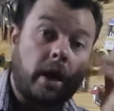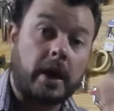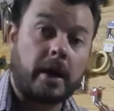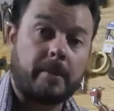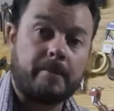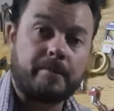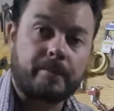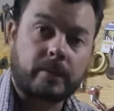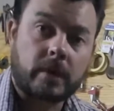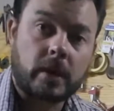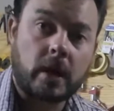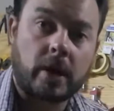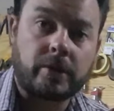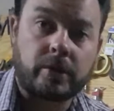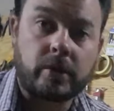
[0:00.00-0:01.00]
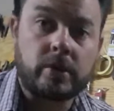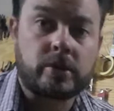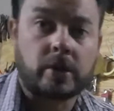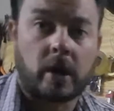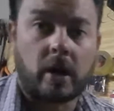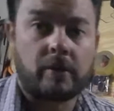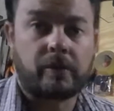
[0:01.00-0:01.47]
I do
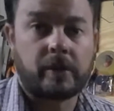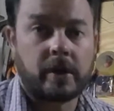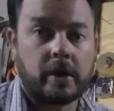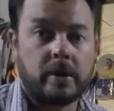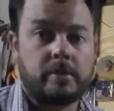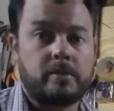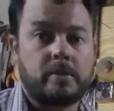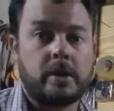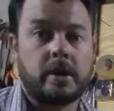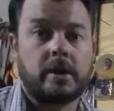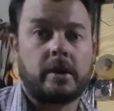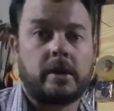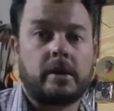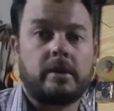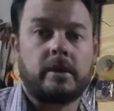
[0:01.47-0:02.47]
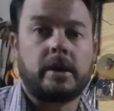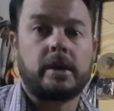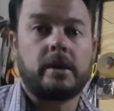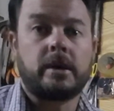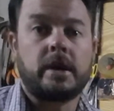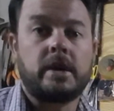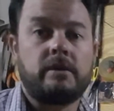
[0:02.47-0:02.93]
drive a
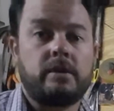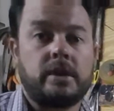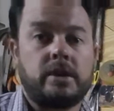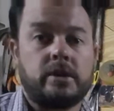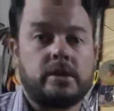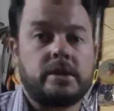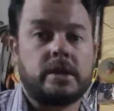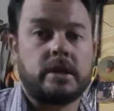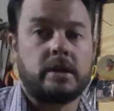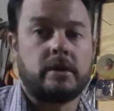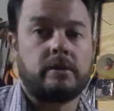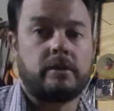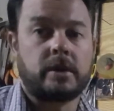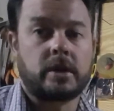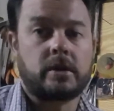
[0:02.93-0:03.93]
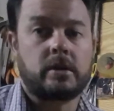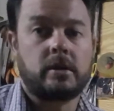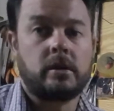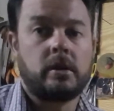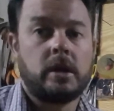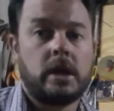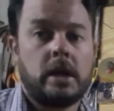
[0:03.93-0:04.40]
heavy duty
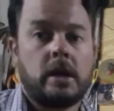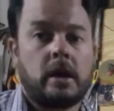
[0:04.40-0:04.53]
vehicle.